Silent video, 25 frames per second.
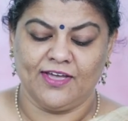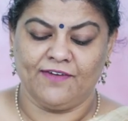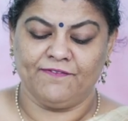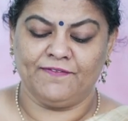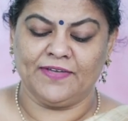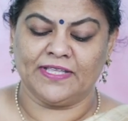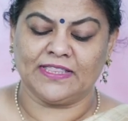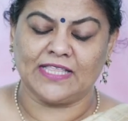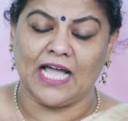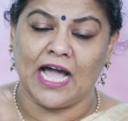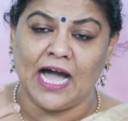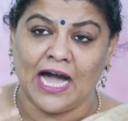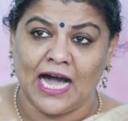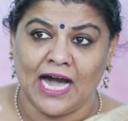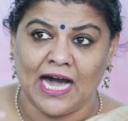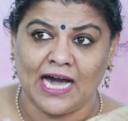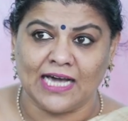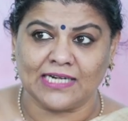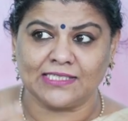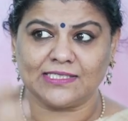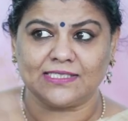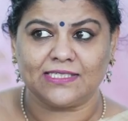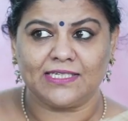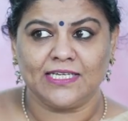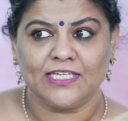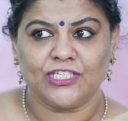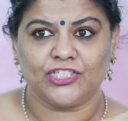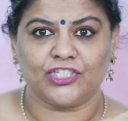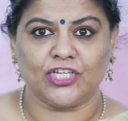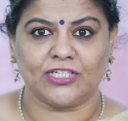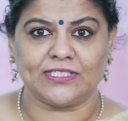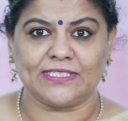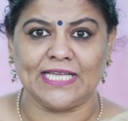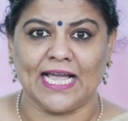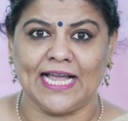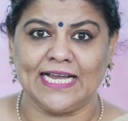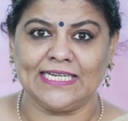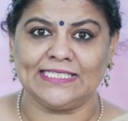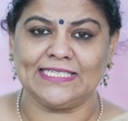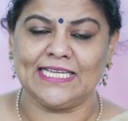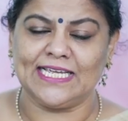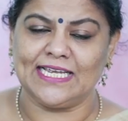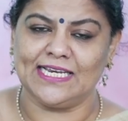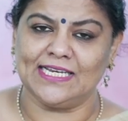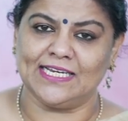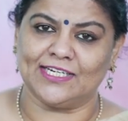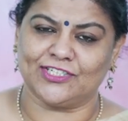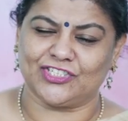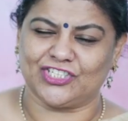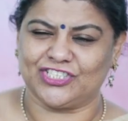With art,
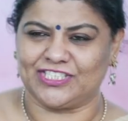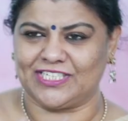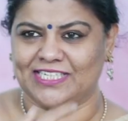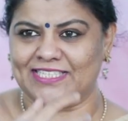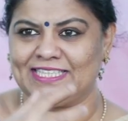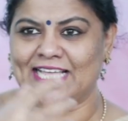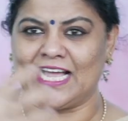society, literature.